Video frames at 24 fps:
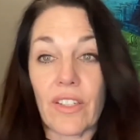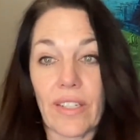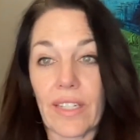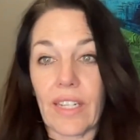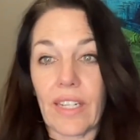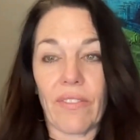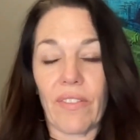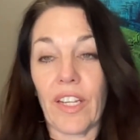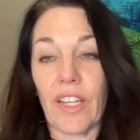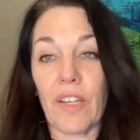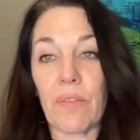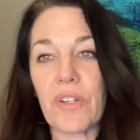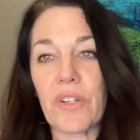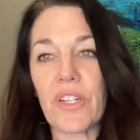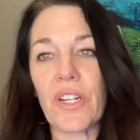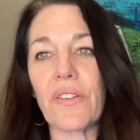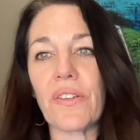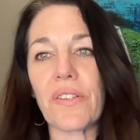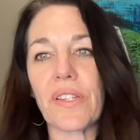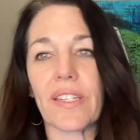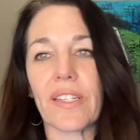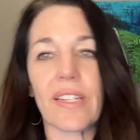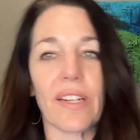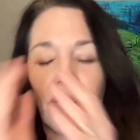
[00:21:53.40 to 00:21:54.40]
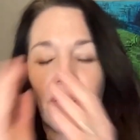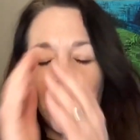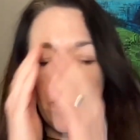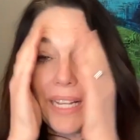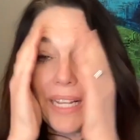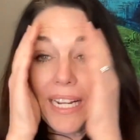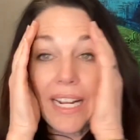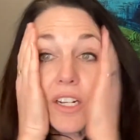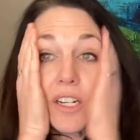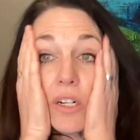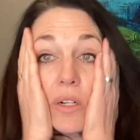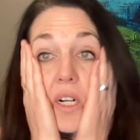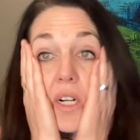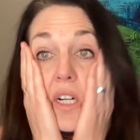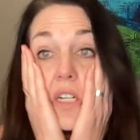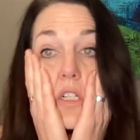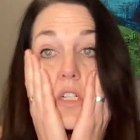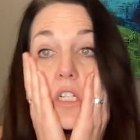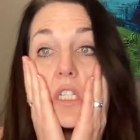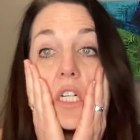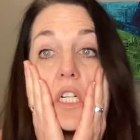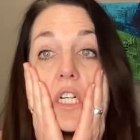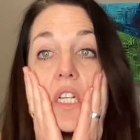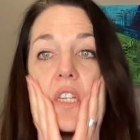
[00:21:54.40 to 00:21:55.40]
giving him shows and stuff. And I'm like, I don't
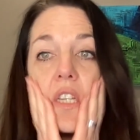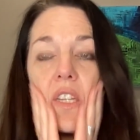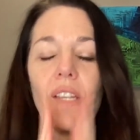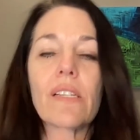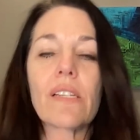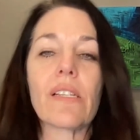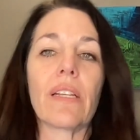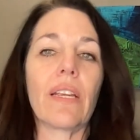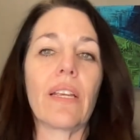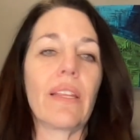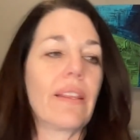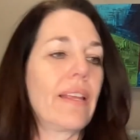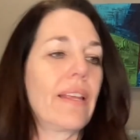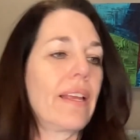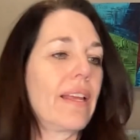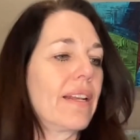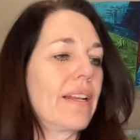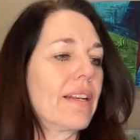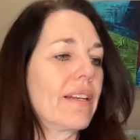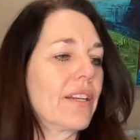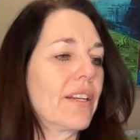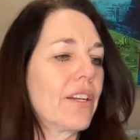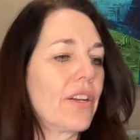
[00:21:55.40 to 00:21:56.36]
understand this. And then,